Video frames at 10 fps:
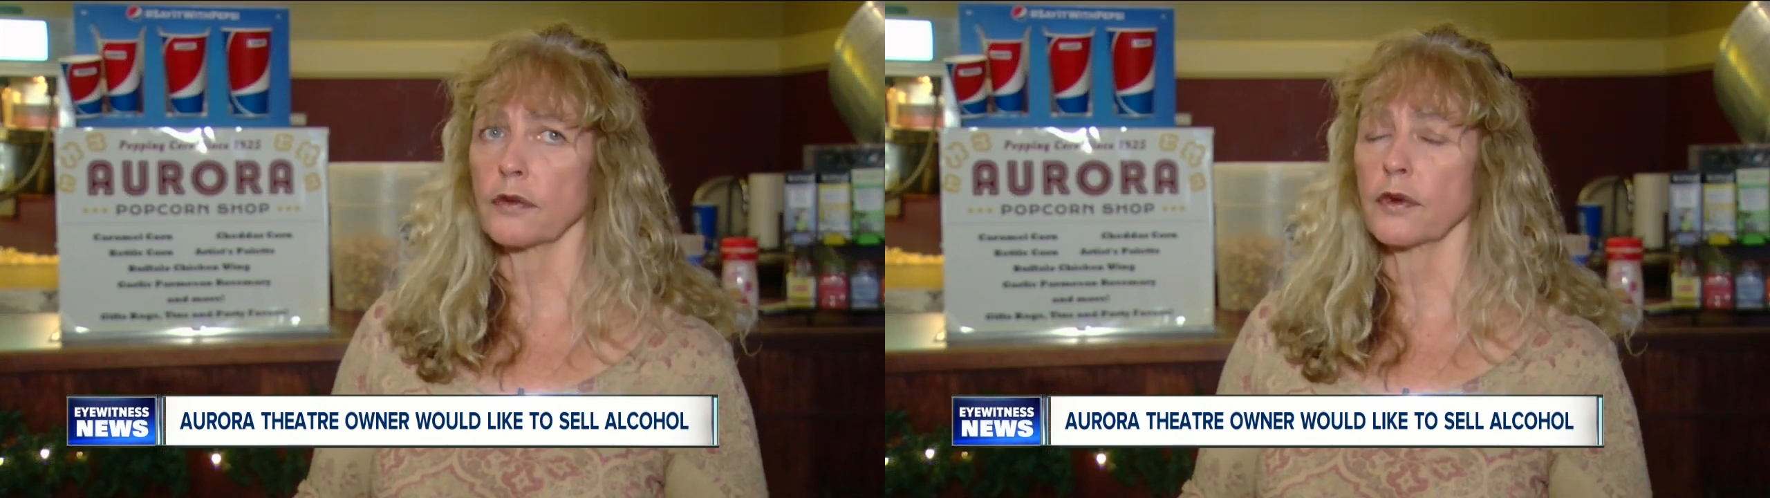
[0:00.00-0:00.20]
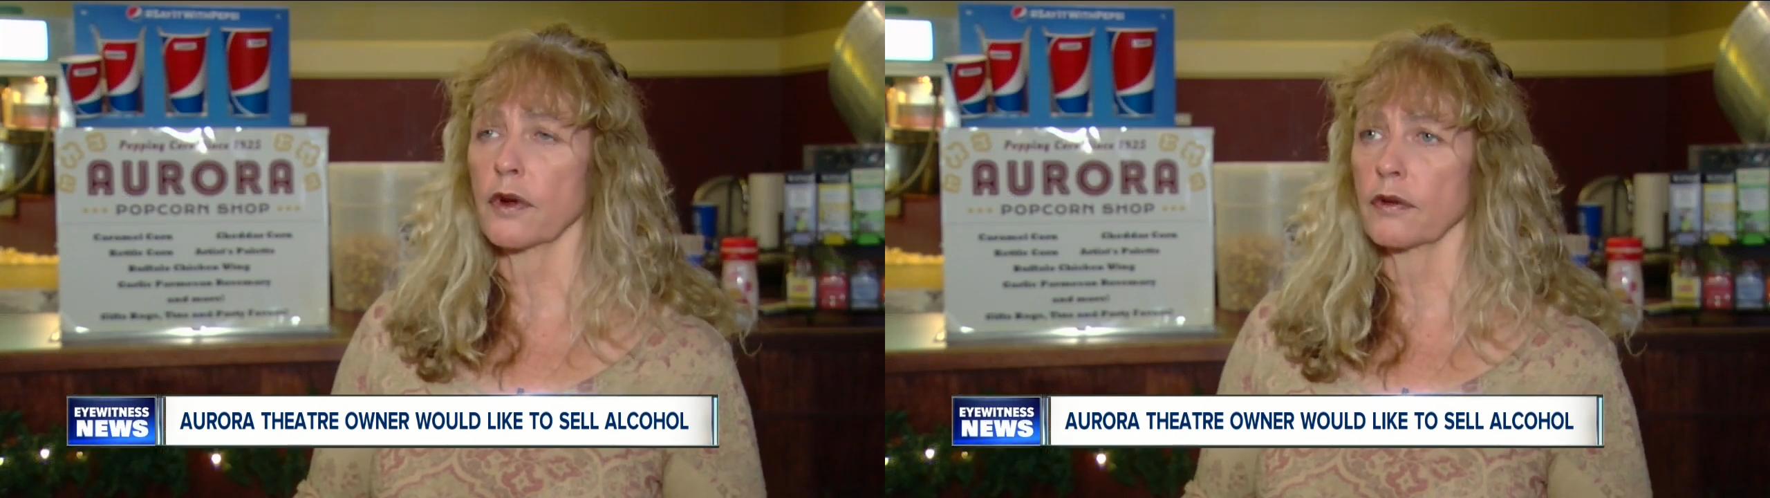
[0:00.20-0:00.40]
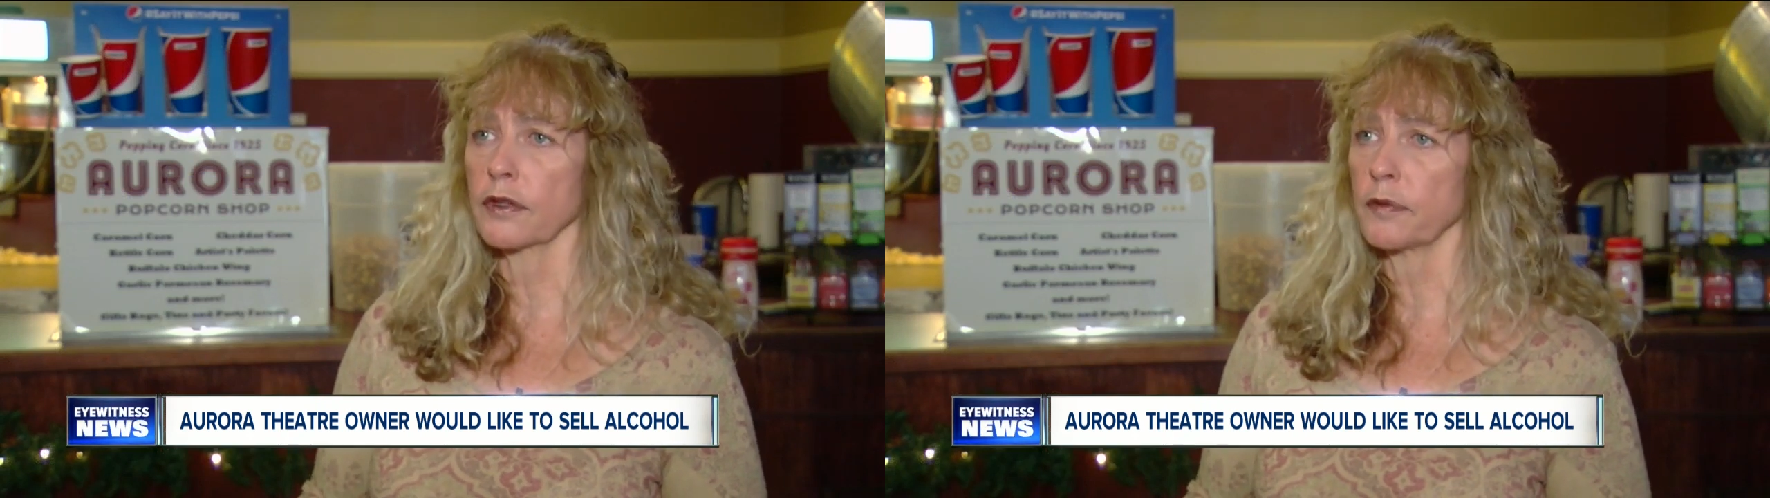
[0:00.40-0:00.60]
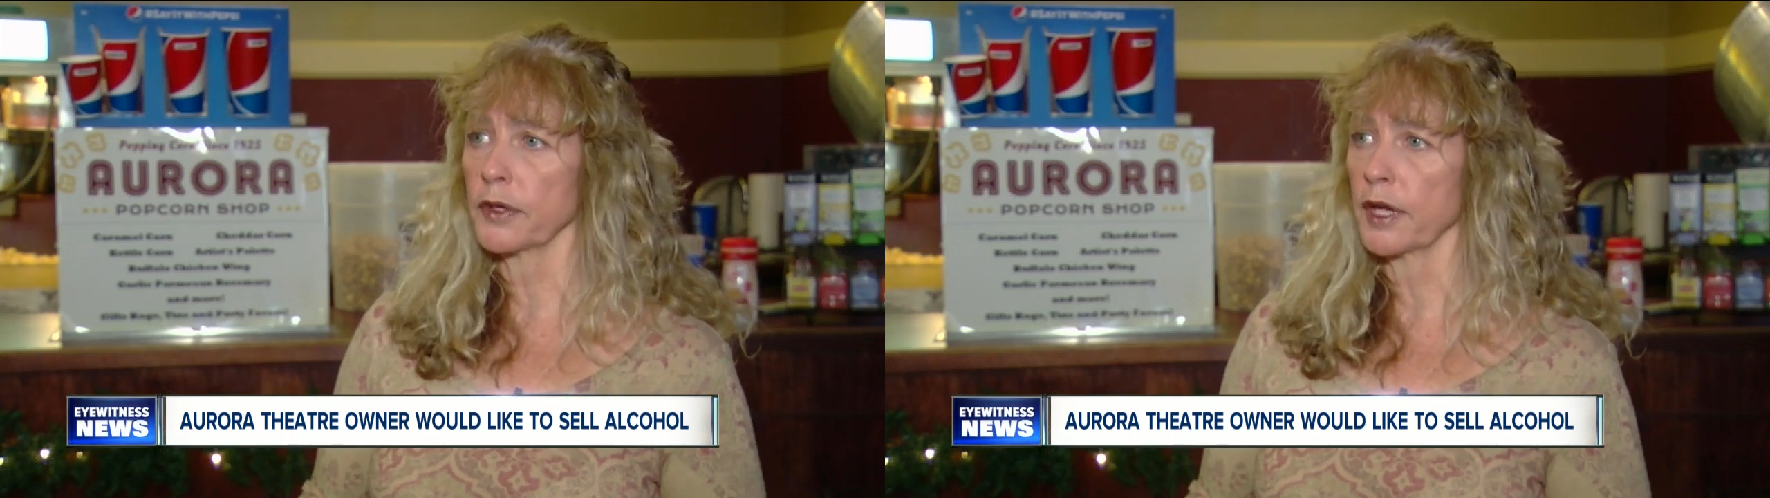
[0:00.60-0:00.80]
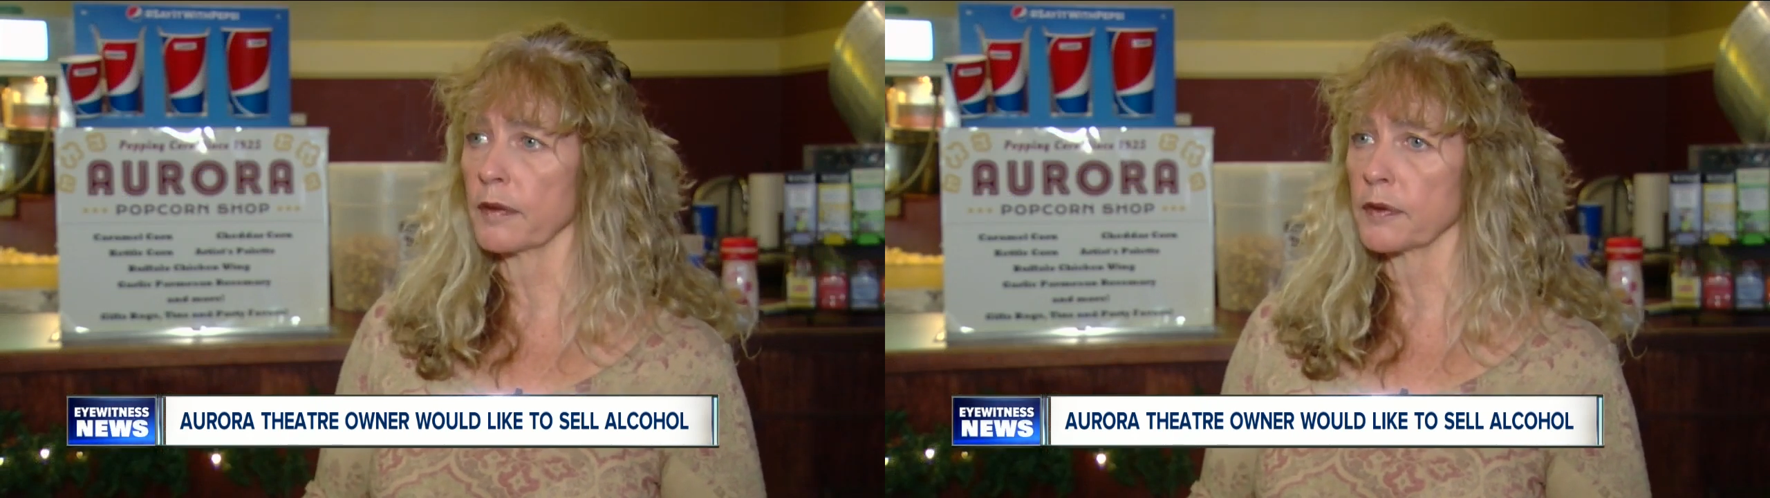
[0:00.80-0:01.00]
You would only
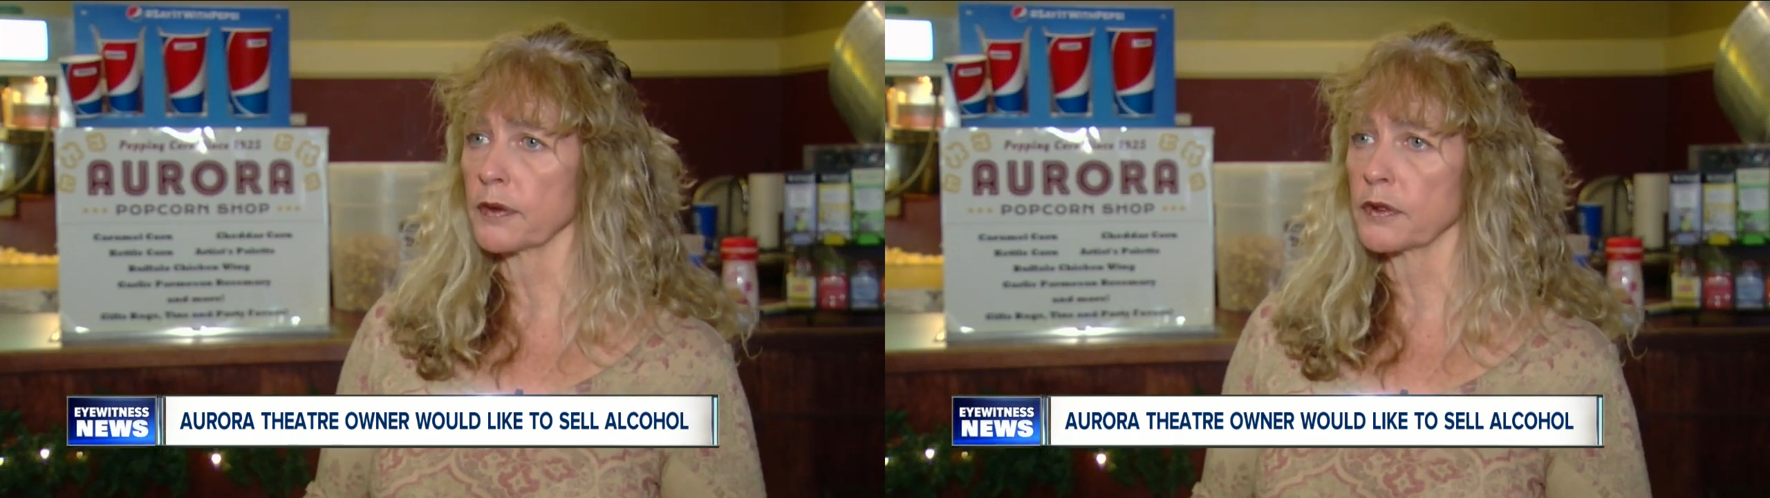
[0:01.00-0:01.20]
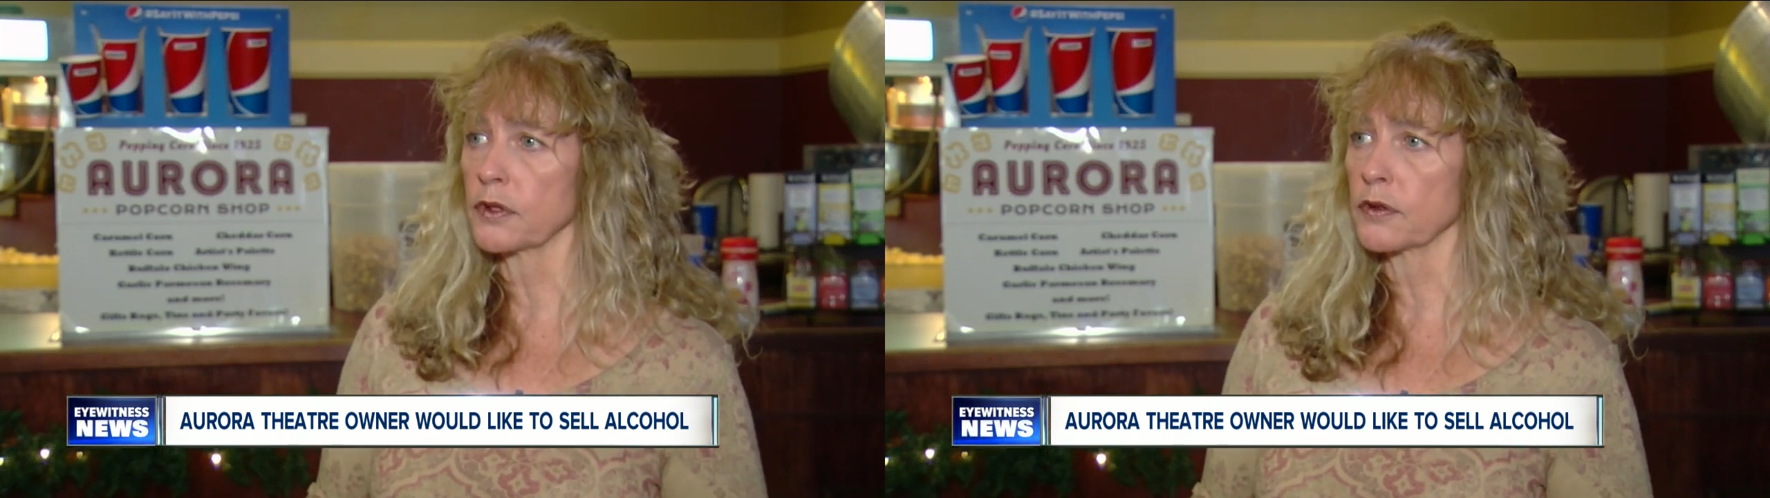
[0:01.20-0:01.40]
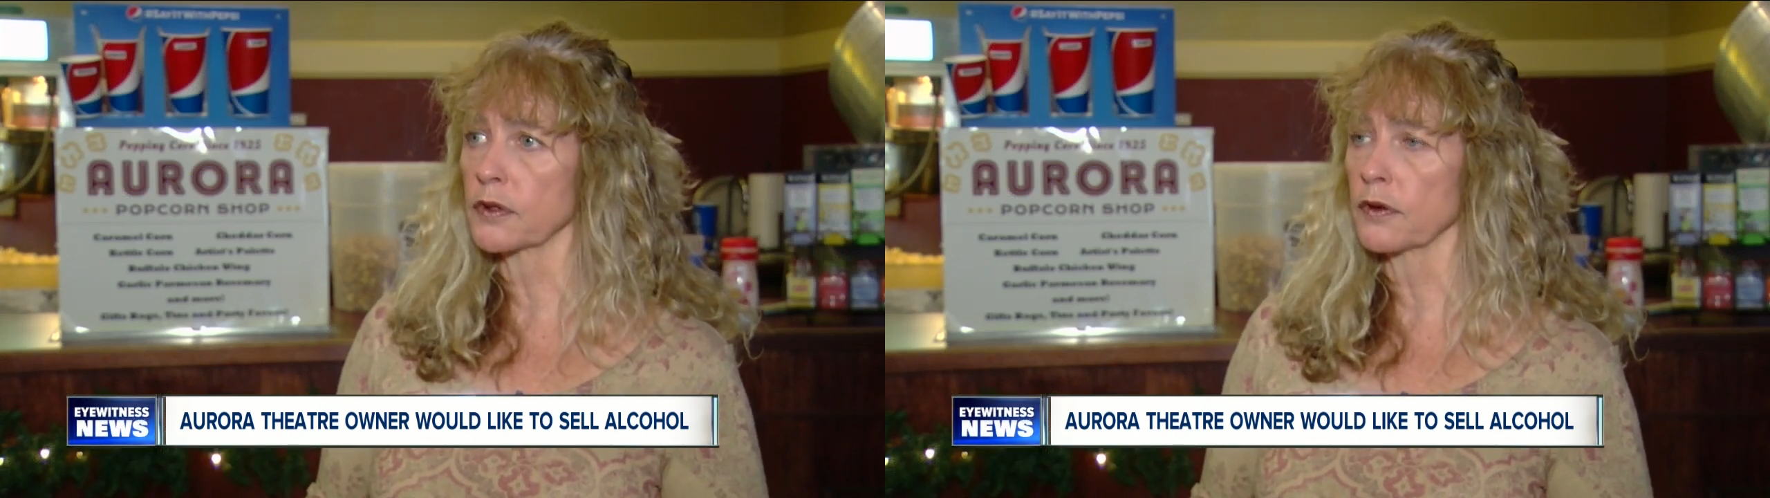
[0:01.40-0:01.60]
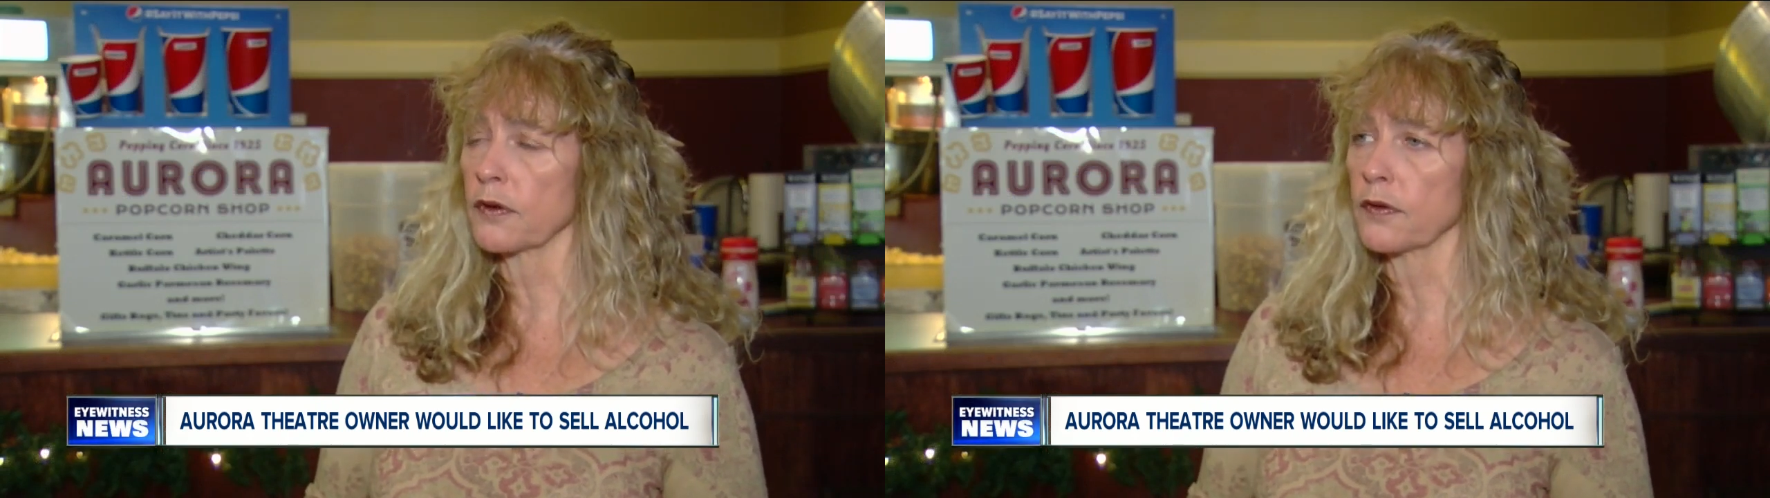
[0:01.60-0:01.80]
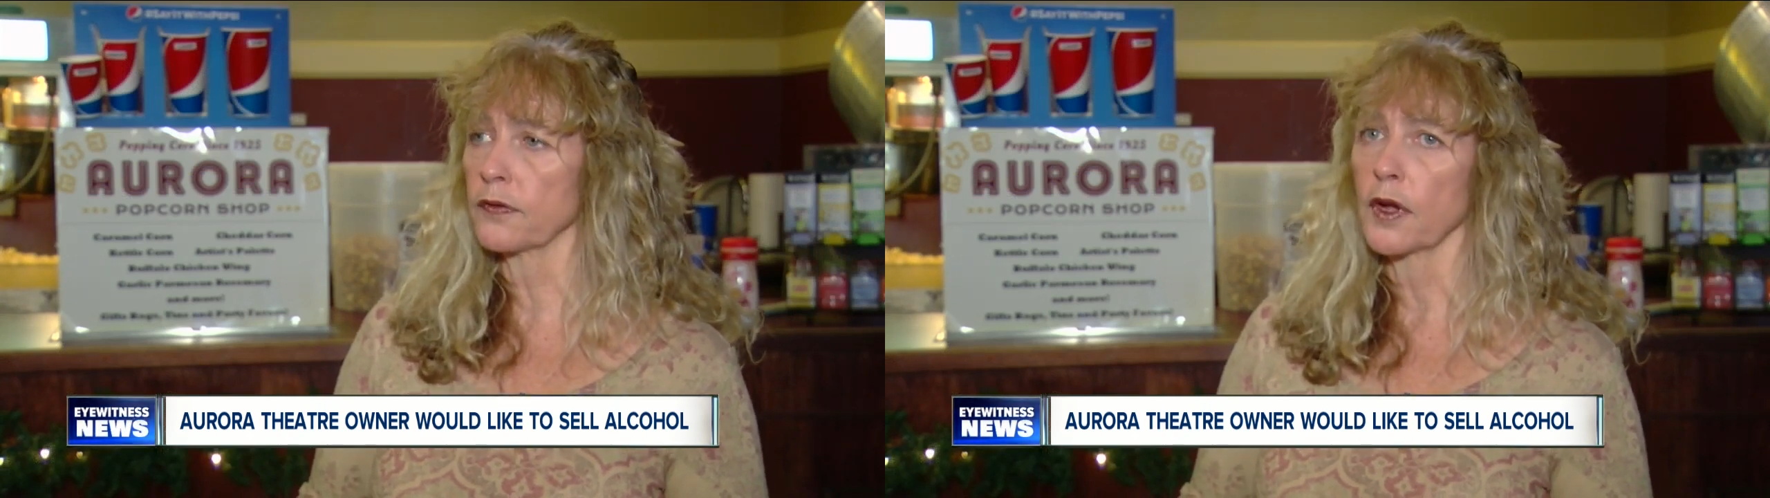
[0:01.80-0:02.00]
be able to
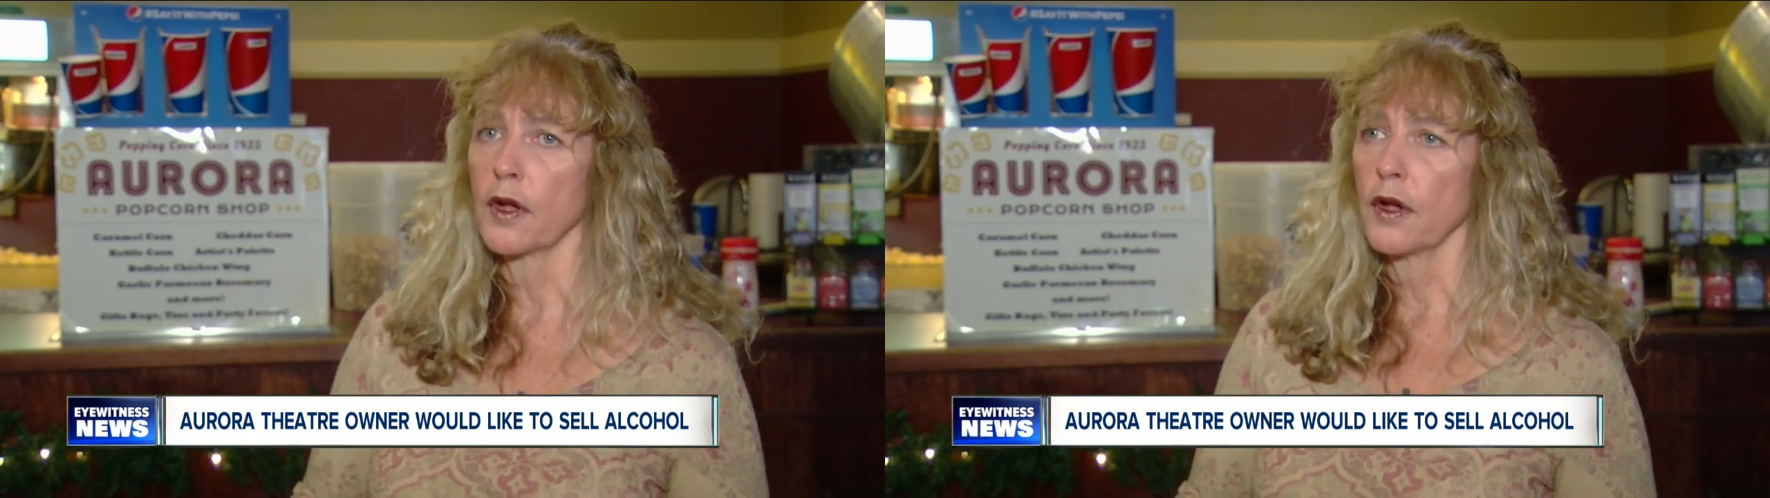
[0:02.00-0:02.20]
serve